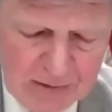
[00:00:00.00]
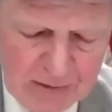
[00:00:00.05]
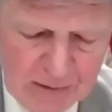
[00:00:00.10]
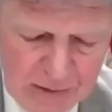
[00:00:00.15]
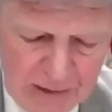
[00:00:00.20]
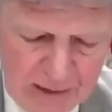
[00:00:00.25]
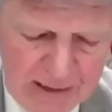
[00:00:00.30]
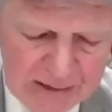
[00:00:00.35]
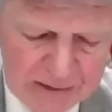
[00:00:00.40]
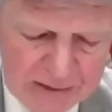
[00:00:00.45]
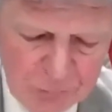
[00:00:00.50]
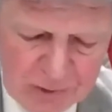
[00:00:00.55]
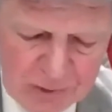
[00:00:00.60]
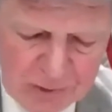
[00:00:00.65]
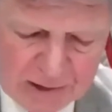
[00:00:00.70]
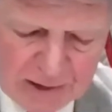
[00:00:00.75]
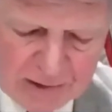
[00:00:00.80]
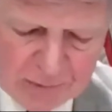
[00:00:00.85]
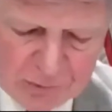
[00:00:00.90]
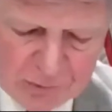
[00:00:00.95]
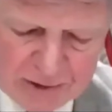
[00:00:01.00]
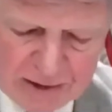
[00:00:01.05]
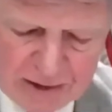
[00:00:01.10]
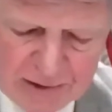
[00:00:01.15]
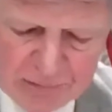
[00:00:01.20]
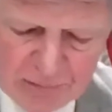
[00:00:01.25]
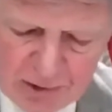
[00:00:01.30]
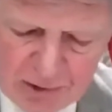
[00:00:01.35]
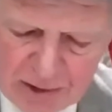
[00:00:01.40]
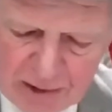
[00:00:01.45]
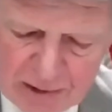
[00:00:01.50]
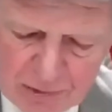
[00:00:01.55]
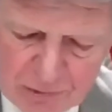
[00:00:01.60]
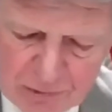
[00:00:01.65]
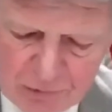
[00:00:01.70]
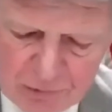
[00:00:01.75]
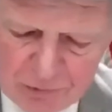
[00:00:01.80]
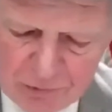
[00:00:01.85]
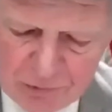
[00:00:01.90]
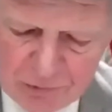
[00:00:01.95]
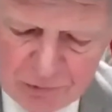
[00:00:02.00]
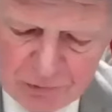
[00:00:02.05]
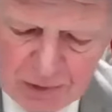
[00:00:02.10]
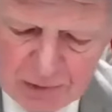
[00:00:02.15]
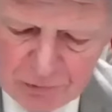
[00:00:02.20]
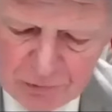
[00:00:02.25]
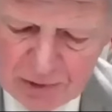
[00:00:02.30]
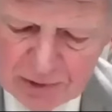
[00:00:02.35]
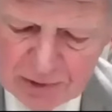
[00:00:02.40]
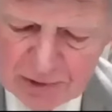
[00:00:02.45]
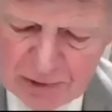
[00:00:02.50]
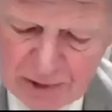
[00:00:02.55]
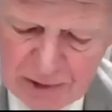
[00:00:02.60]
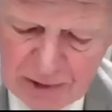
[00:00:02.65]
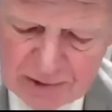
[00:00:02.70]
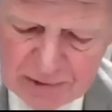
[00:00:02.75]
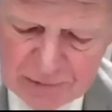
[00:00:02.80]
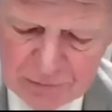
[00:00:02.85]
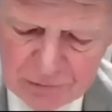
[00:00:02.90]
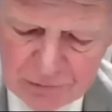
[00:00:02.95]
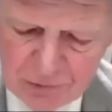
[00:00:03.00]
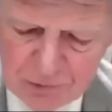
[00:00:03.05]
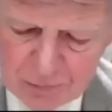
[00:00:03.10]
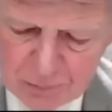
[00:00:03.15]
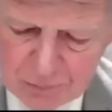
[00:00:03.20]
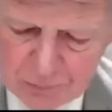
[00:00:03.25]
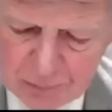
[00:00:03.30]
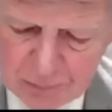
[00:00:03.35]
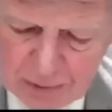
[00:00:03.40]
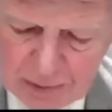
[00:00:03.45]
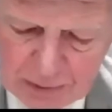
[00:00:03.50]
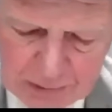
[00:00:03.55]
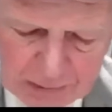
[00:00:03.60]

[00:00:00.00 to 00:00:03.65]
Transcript: Last week, I received a letter of resignation from